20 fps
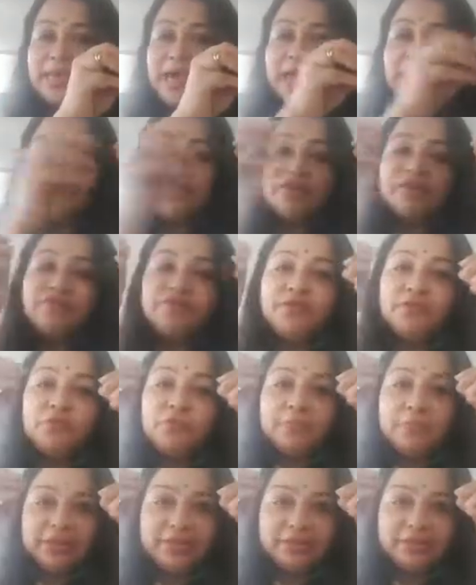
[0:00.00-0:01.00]
and a few
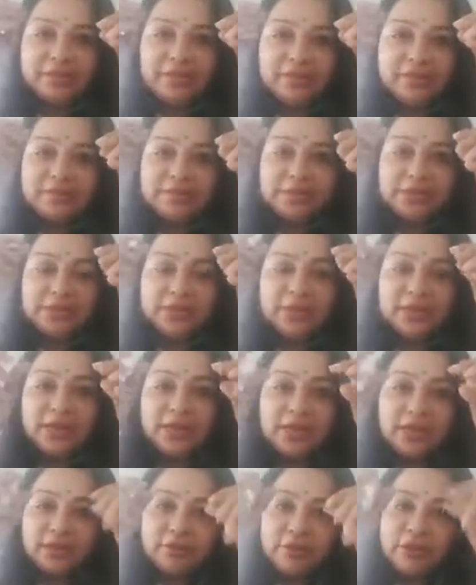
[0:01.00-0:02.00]
mint leaves.
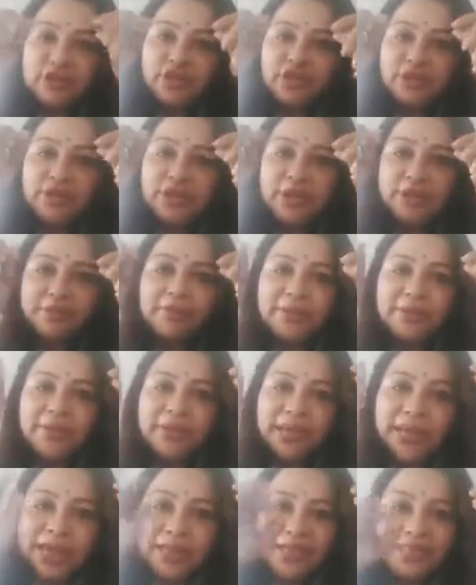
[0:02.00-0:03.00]
Crush them
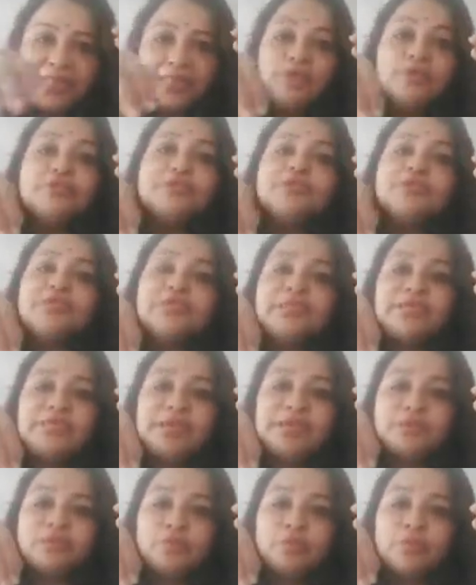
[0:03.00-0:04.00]
and use it in
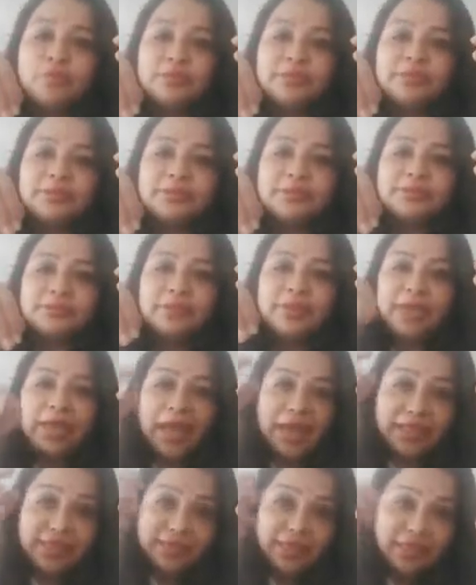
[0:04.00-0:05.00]
that water.
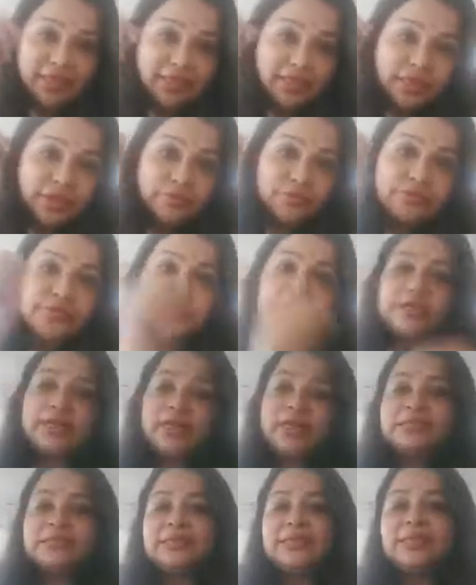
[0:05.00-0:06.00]
And then use it
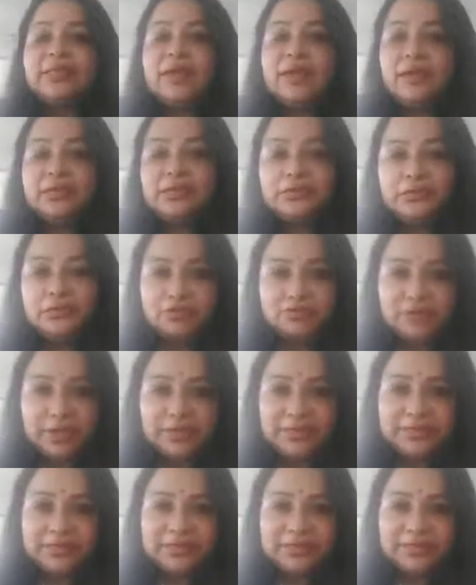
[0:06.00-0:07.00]
as a last
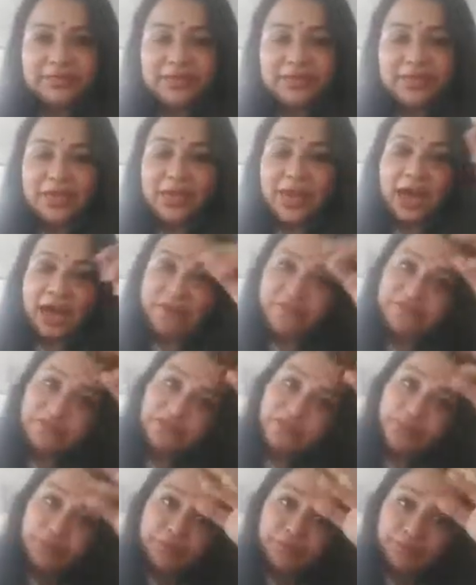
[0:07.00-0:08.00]
rinse. After
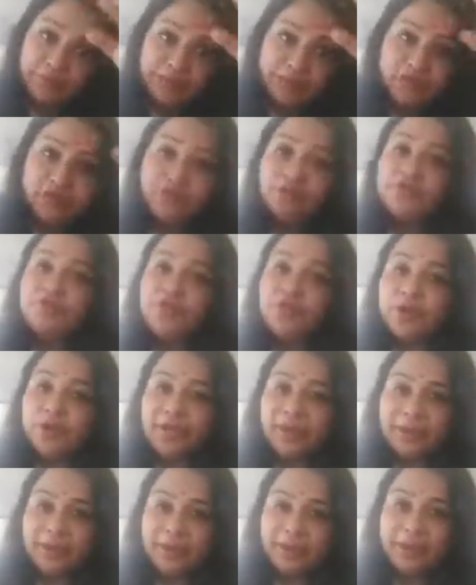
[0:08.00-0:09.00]
you rinse off your
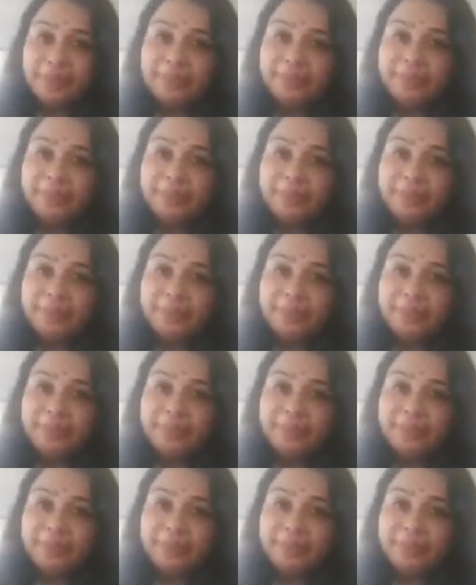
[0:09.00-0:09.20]
hair,